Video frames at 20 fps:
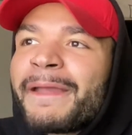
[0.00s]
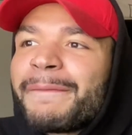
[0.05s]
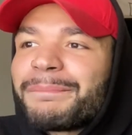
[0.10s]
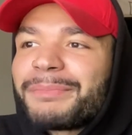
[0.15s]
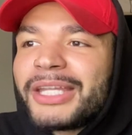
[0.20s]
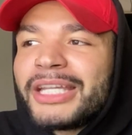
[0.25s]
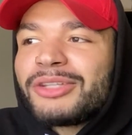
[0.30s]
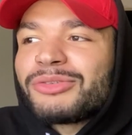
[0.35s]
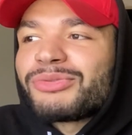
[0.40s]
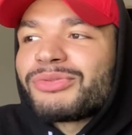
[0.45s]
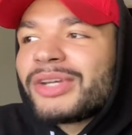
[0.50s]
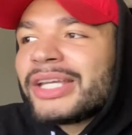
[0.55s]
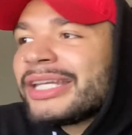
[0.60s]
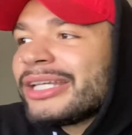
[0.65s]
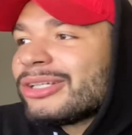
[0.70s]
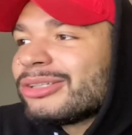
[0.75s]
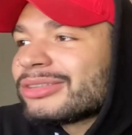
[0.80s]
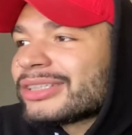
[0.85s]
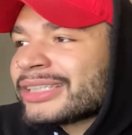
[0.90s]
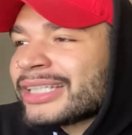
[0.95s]
these
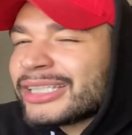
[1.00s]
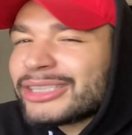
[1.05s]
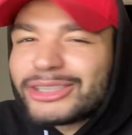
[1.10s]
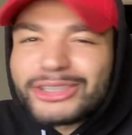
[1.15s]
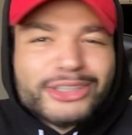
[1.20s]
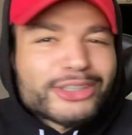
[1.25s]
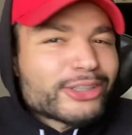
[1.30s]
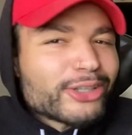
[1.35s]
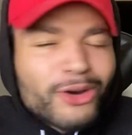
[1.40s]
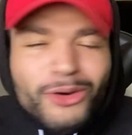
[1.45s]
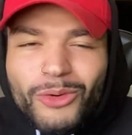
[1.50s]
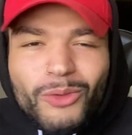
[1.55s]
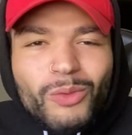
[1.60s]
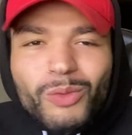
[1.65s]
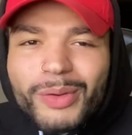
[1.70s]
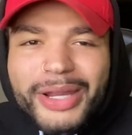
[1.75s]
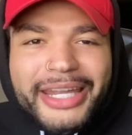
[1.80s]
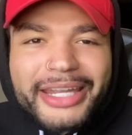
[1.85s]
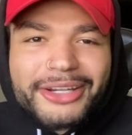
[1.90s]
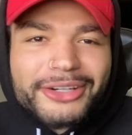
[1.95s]
videos get so
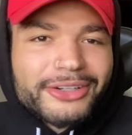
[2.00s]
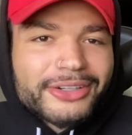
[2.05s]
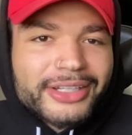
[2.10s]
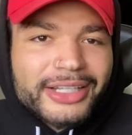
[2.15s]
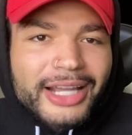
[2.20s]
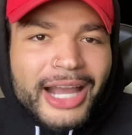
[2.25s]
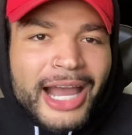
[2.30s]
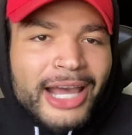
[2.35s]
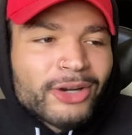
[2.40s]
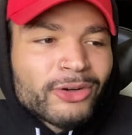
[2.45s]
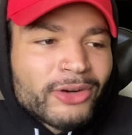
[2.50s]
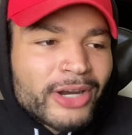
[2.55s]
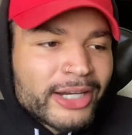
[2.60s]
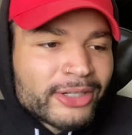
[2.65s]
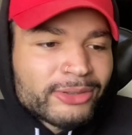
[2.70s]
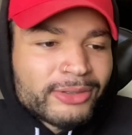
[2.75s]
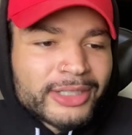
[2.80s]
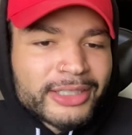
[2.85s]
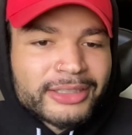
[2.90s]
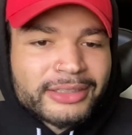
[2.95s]
weird. I don't
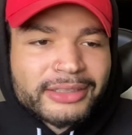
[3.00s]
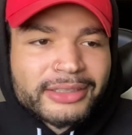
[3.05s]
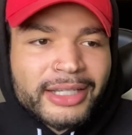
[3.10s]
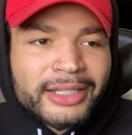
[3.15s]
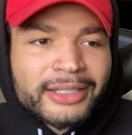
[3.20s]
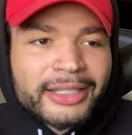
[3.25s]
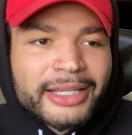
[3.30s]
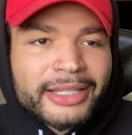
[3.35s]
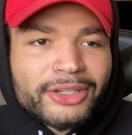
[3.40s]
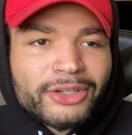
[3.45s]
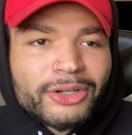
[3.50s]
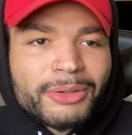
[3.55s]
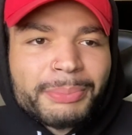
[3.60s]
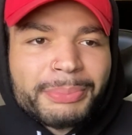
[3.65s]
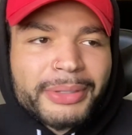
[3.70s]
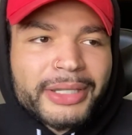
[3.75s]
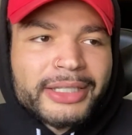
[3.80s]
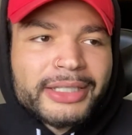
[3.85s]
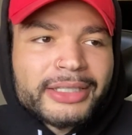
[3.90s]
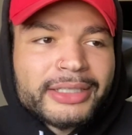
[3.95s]
understand, like, your
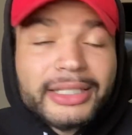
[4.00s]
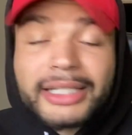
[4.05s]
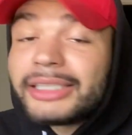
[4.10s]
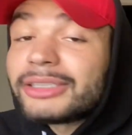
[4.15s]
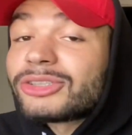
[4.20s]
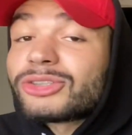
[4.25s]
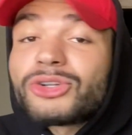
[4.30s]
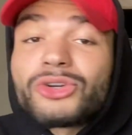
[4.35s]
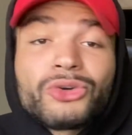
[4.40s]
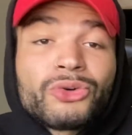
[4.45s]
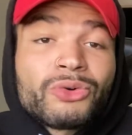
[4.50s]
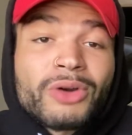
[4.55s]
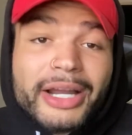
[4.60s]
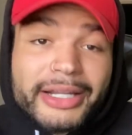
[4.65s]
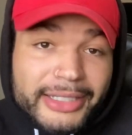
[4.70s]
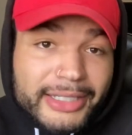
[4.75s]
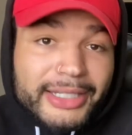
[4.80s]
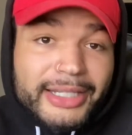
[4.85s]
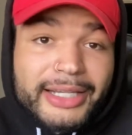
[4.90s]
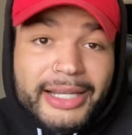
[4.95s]
opinion. It's cool, I
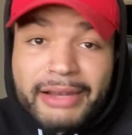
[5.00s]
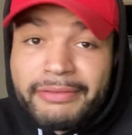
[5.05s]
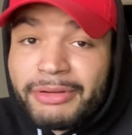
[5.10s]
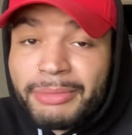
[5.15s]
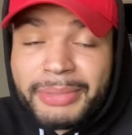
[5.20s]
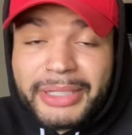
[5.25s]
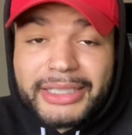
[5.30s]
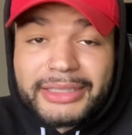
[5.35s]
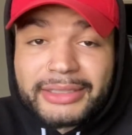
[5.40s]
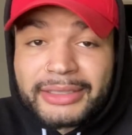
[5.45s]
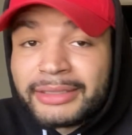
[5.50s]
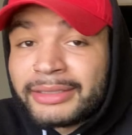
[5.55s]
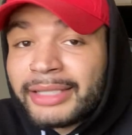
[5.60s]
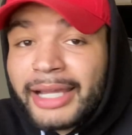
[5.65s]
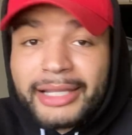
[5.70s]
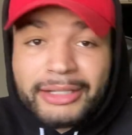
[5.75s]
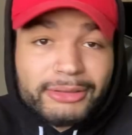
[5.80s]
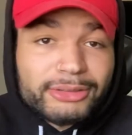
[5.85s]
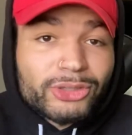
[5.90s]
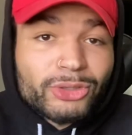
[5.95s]
get it. Everybody's
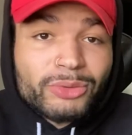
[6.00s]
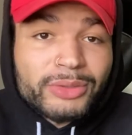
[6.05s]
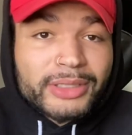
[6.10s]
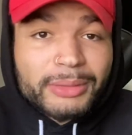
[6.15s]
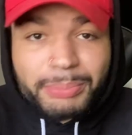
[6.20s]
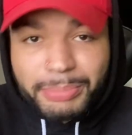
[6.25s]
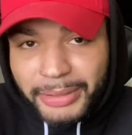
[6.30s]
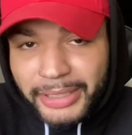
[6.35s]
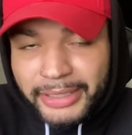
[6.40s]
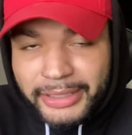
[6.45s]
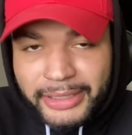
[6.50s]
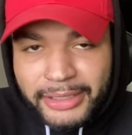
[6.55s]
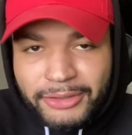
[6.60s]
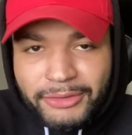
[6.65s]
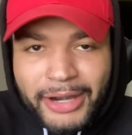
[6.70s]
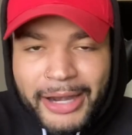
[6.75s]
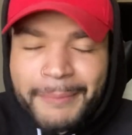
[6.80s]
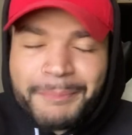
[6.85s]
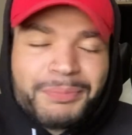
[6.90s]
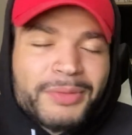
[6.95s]
entitled to an opinion,
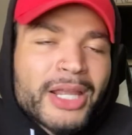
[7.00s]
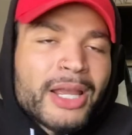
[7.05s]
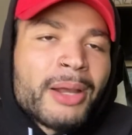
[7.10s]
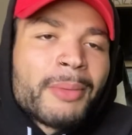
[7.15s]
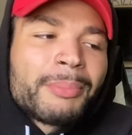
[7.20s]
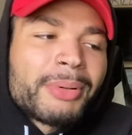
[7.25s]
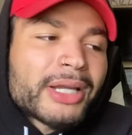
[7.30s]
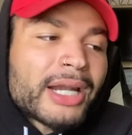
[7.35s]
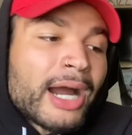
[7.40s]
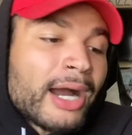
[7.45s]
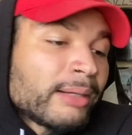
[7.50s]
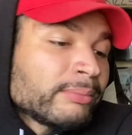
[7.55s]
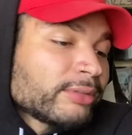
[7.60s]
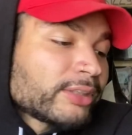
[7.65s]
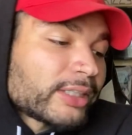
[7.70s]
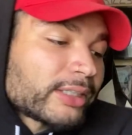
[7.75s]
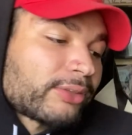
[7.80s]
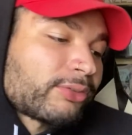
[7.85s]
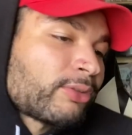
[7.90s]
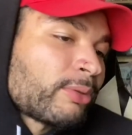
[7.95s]
right? But I'm
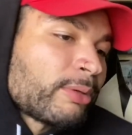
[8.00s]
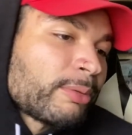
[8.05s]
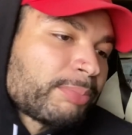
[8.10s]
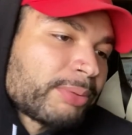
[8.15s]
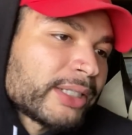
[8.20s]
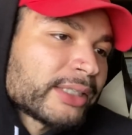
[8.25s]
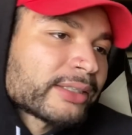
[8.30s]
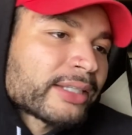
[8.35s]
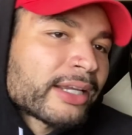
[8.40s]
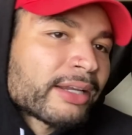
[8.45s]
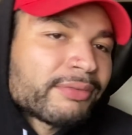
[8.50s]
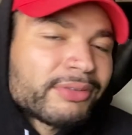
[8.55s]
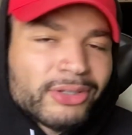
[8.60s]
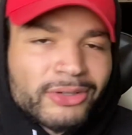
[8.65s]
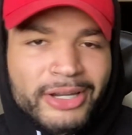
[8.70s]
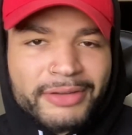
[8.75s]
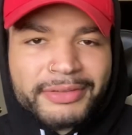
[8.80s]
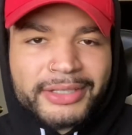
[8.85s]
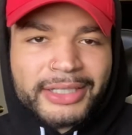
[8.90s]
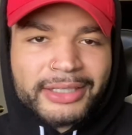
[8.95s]
just from a place, like, if you don't
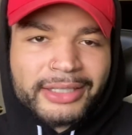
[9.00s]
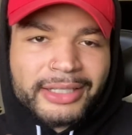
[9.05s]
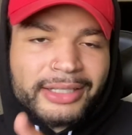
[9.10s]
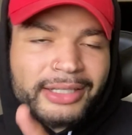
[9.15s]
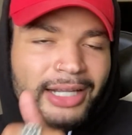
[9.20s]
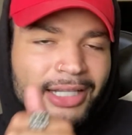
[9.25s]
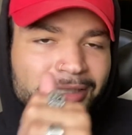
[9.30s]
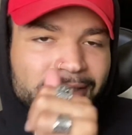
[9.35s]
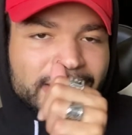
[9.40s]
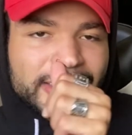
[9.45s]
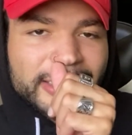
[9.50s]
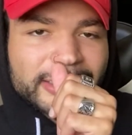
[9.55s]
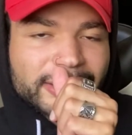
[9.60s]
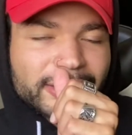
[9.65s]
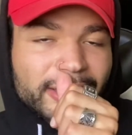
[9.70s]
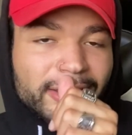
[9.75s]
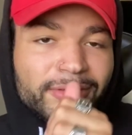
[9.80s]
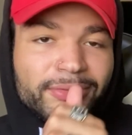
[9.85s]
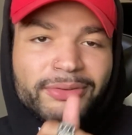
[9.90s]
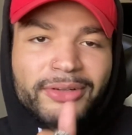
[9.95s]
have anything nice to say,
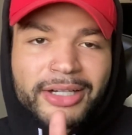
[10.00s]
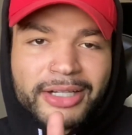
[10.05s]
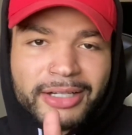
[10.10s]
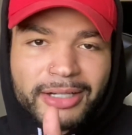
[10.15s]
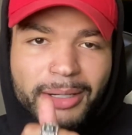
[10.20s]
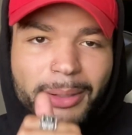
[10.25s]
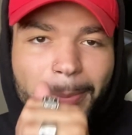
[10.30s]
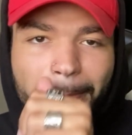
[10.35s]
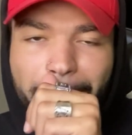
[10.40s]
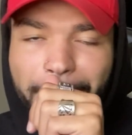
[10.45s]
shut the fuck up.